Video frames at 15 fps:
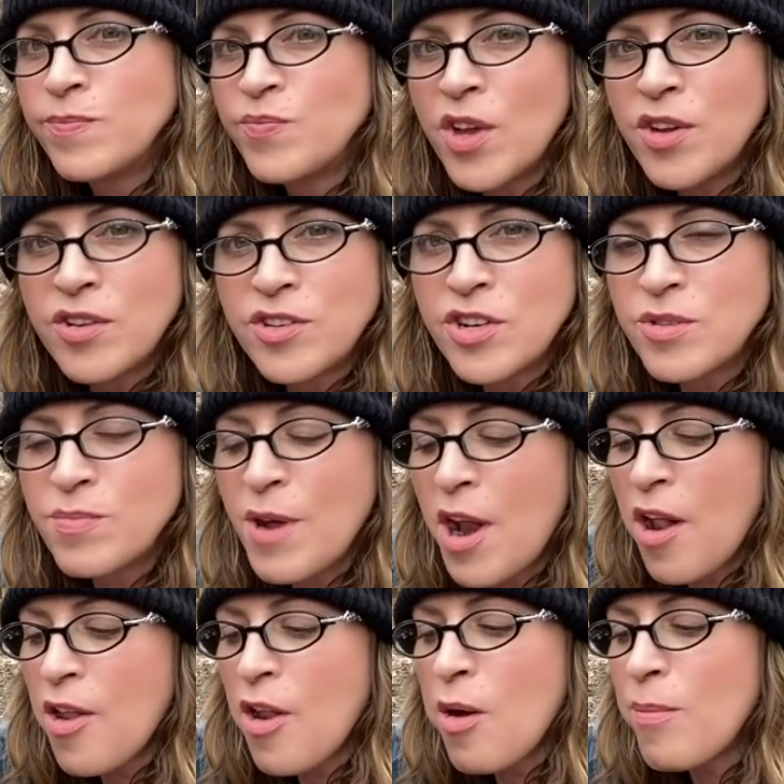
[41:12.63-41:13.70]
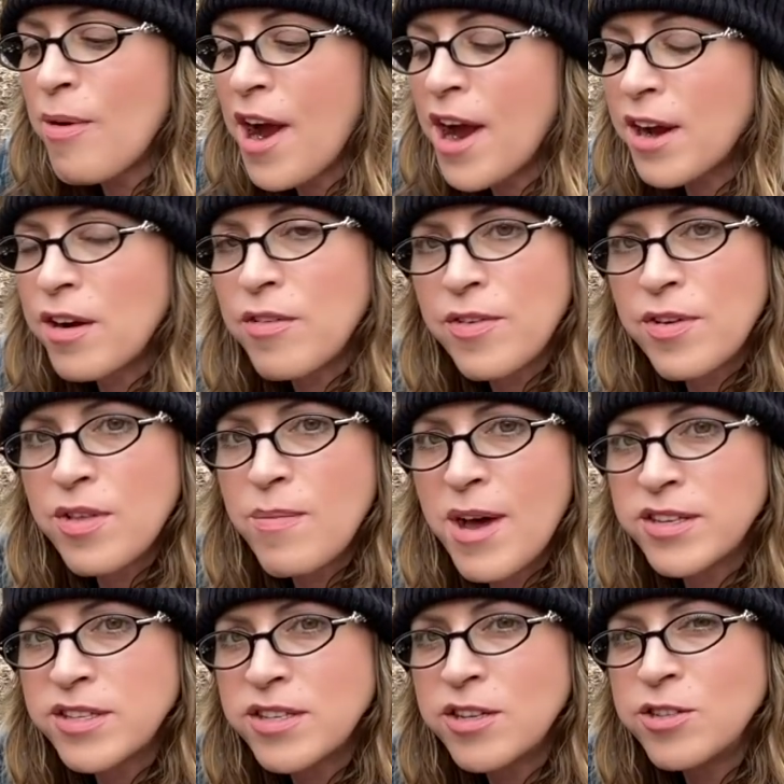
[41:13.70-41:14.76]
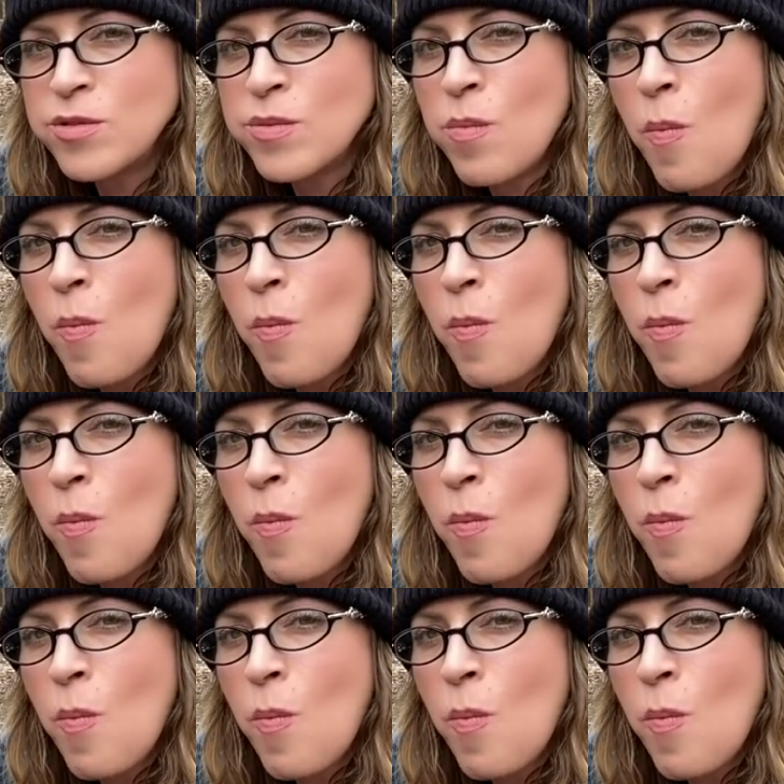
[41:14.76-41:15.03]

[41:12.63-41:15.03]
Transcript: This has just been a little break for the message.